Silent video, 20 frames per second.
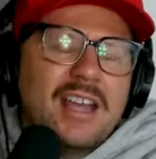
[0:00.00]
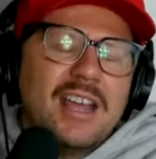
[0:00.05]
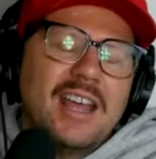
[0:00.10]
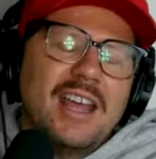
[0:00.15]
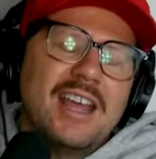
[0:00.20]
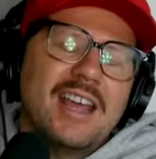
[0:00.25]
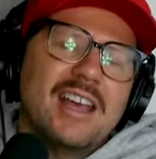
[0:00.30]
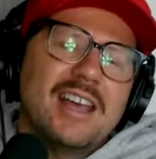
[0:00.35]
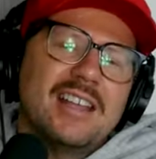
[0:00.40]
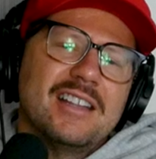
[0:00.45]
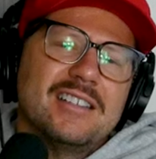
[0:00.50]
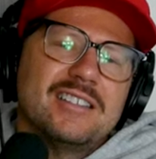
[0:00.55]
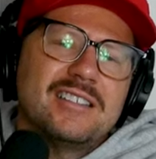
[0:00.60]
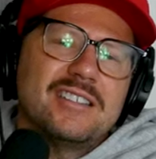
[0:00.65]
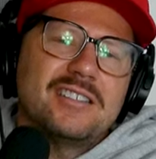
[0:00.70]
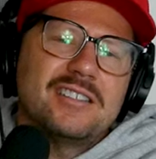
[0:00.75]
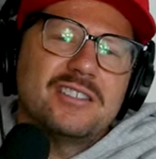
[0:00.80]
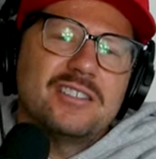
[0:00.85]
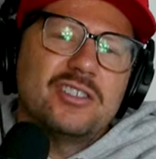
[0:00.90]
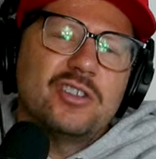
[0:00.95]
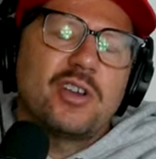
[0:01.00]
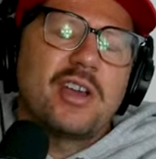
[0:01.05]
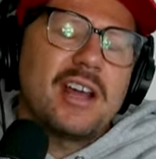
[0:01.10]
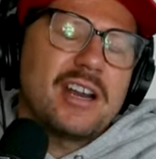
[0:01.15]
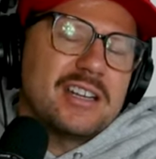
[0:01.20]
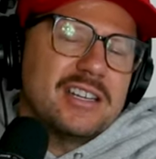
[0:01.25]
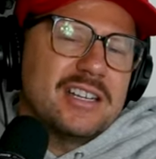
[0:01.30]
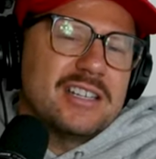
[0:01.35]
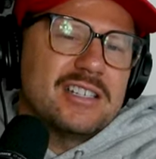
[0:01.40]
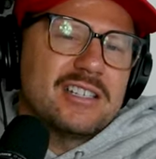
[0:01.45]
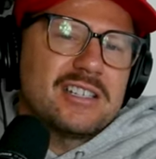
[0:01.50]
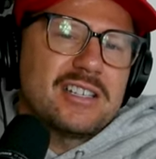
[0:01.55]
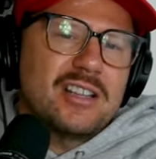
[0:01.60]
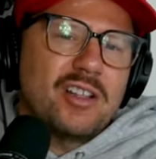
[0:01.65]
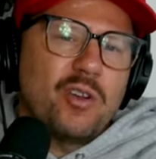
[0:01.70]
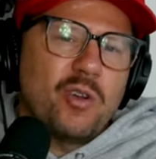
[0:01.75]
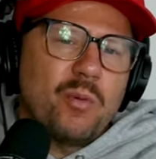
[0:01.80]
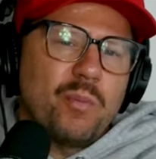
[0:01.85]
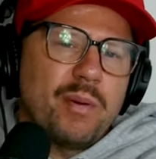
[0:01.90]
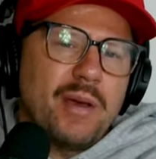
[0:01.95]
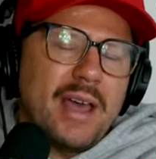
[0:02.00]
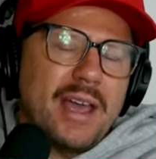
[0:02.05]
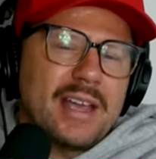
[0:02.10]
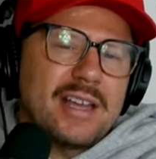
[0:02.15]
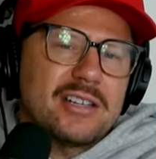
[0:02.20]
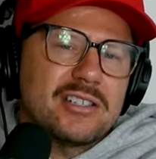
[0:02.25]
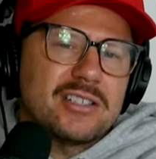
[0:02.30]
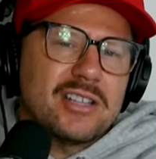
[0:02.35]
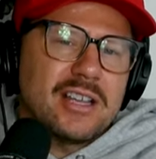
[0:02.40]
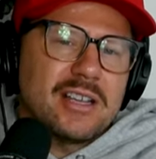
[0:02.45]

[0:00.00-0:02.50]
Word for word: And... you kind of need to see the whole package.